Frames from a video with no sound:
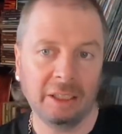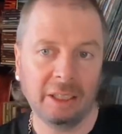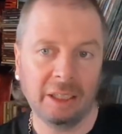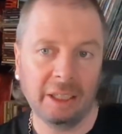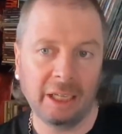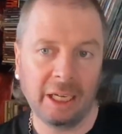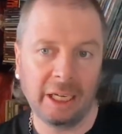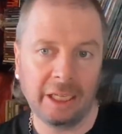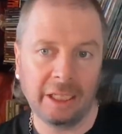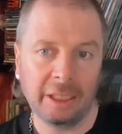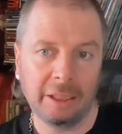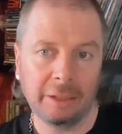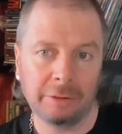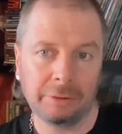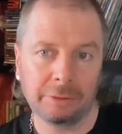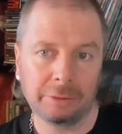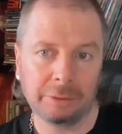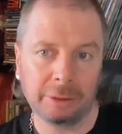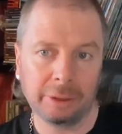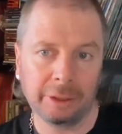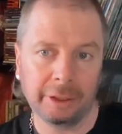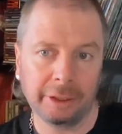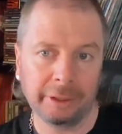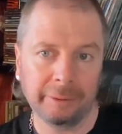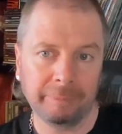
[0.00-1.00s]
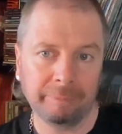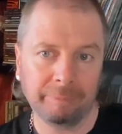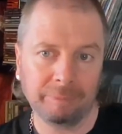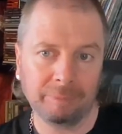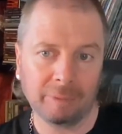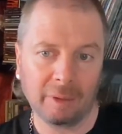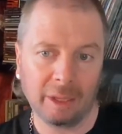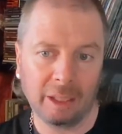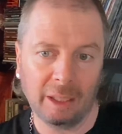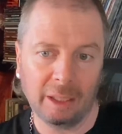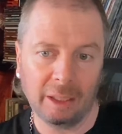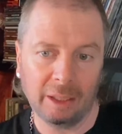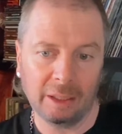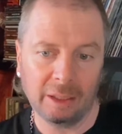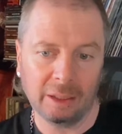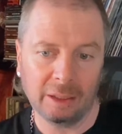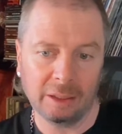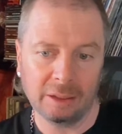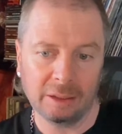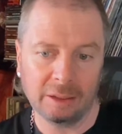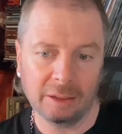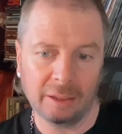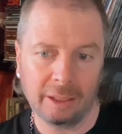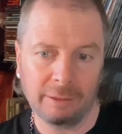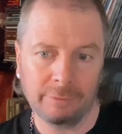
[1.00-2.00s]
in 83,
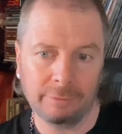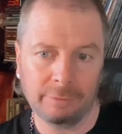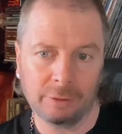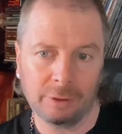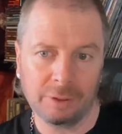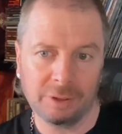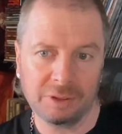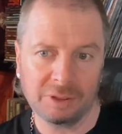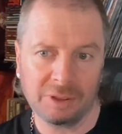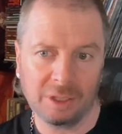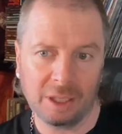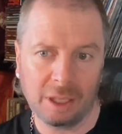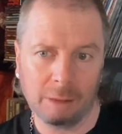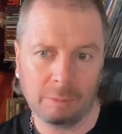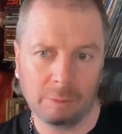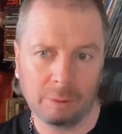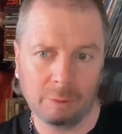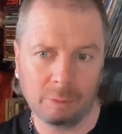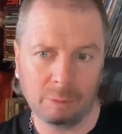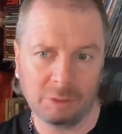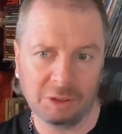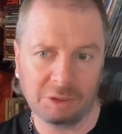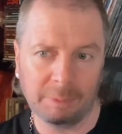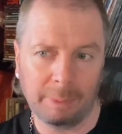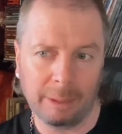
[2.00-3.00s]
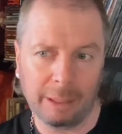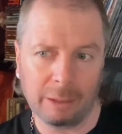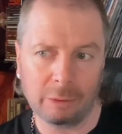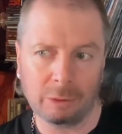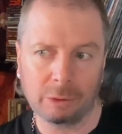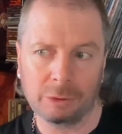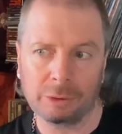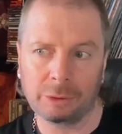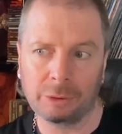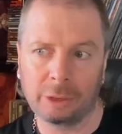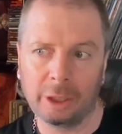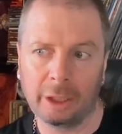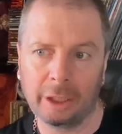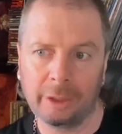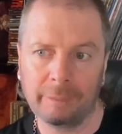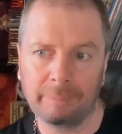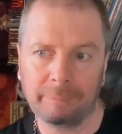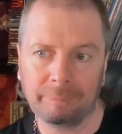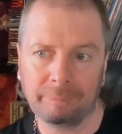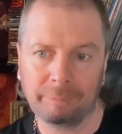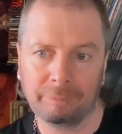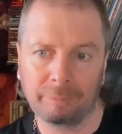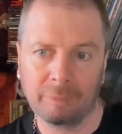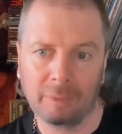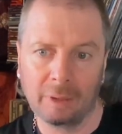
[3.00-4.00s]
and their first album was Battle Cry,
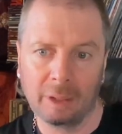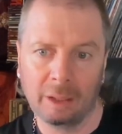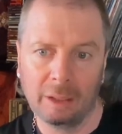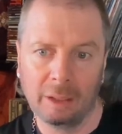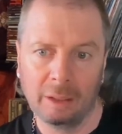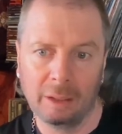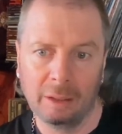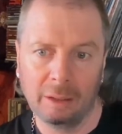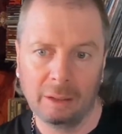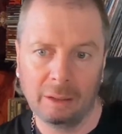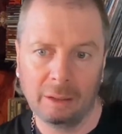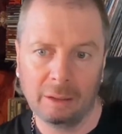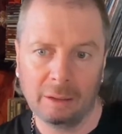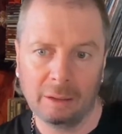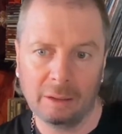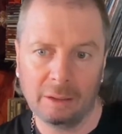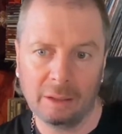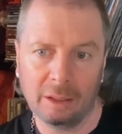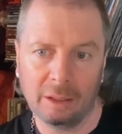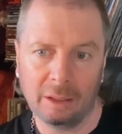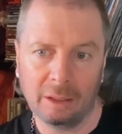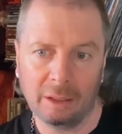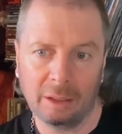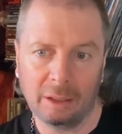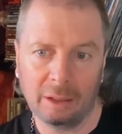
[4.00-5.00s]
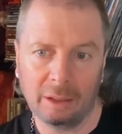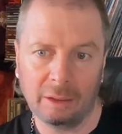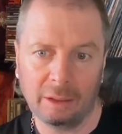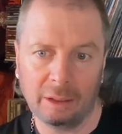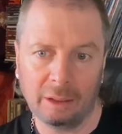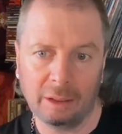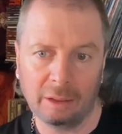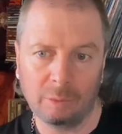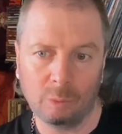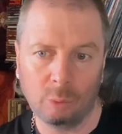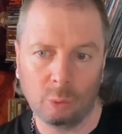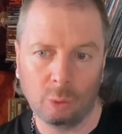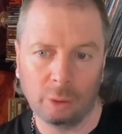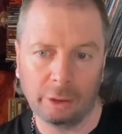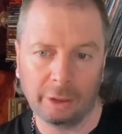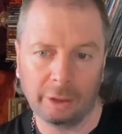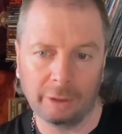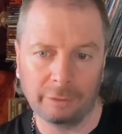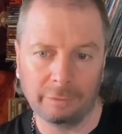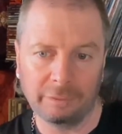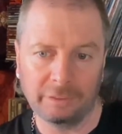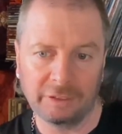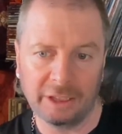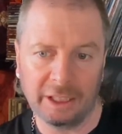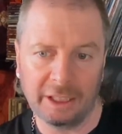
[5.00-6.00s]
and then Warning
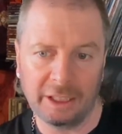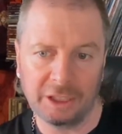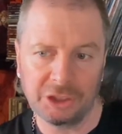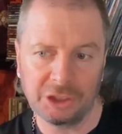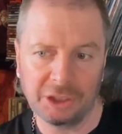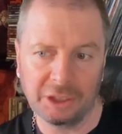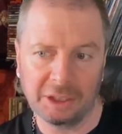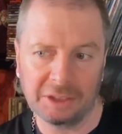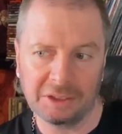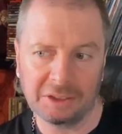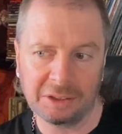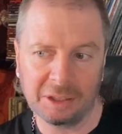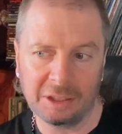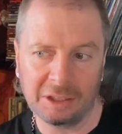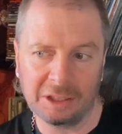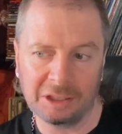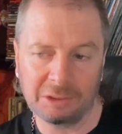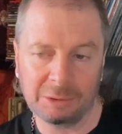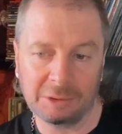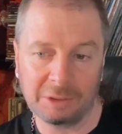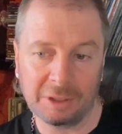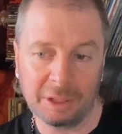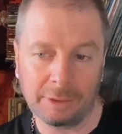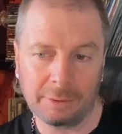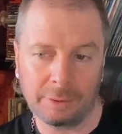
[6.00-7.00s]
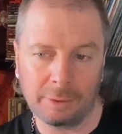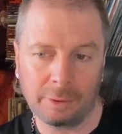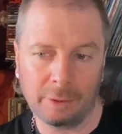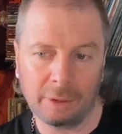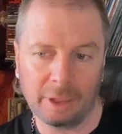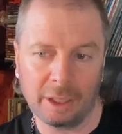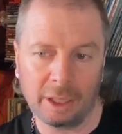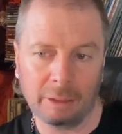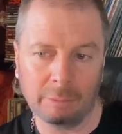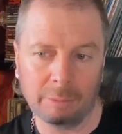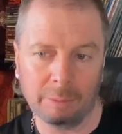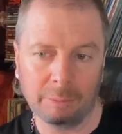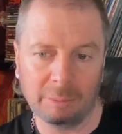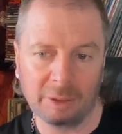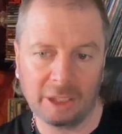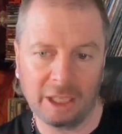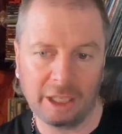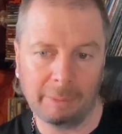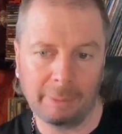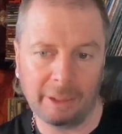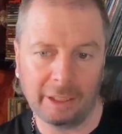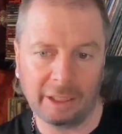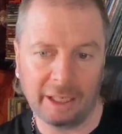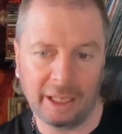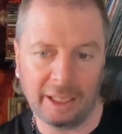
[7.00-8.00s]
of Danger, so this was their third album,
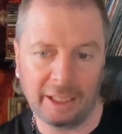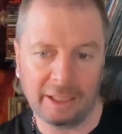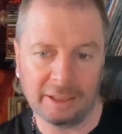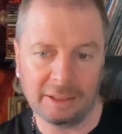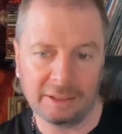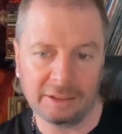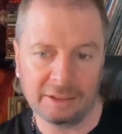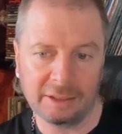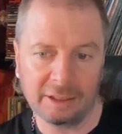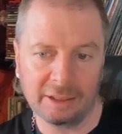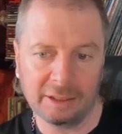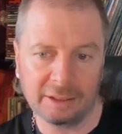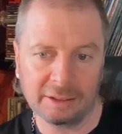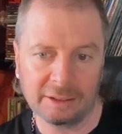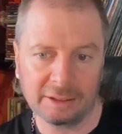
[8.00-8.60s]
came out 86